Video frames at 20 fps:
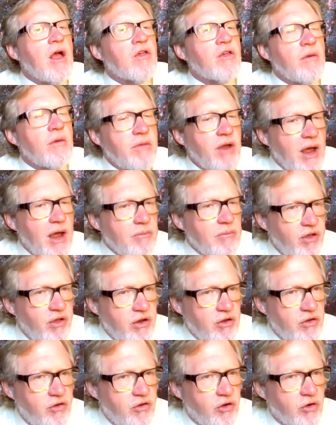Sometimes
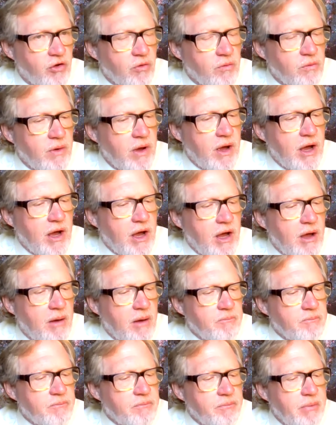they do,
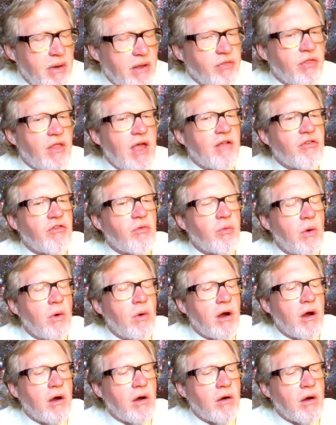um, but that's
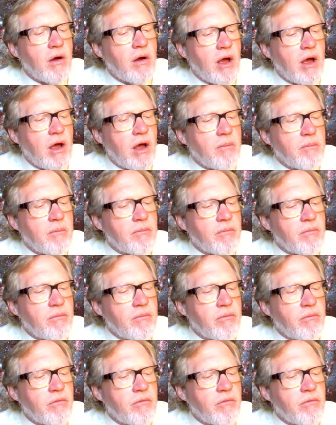where um,